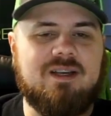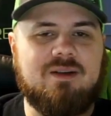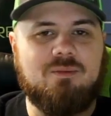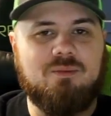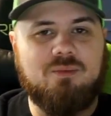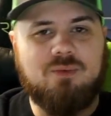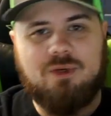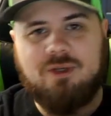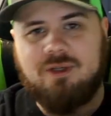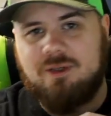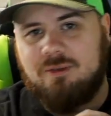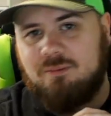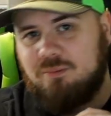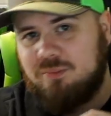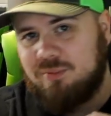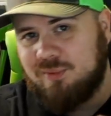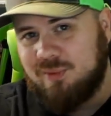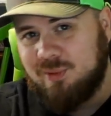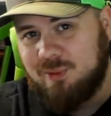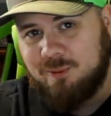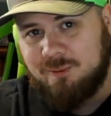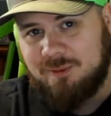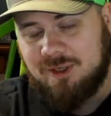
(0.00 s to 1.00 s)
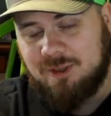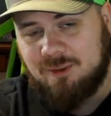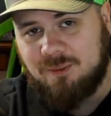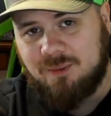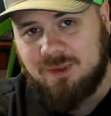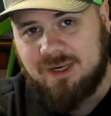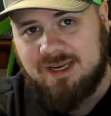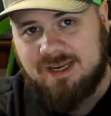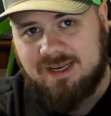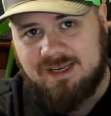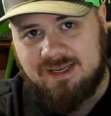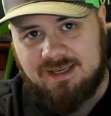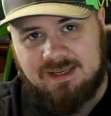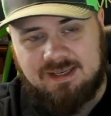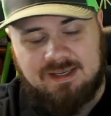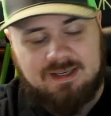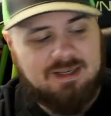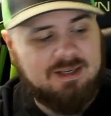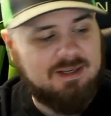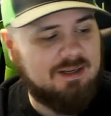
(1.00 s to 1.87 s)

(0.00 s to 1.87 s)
it really blew me away